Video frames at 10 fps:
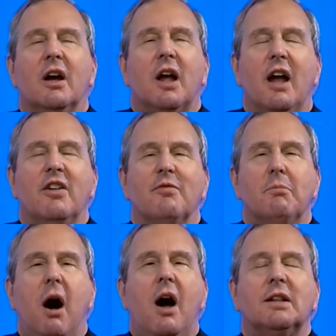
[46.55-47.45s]
kind of
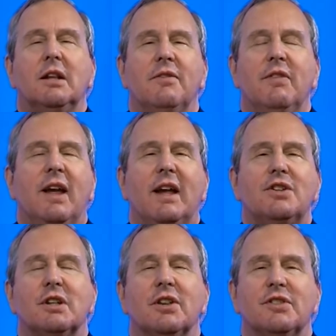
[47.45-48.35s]
model of
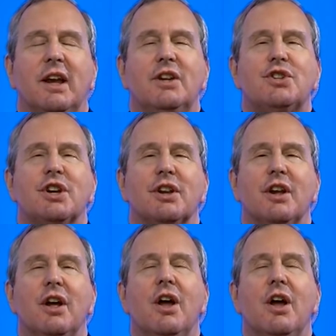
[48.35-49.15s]
evangelization.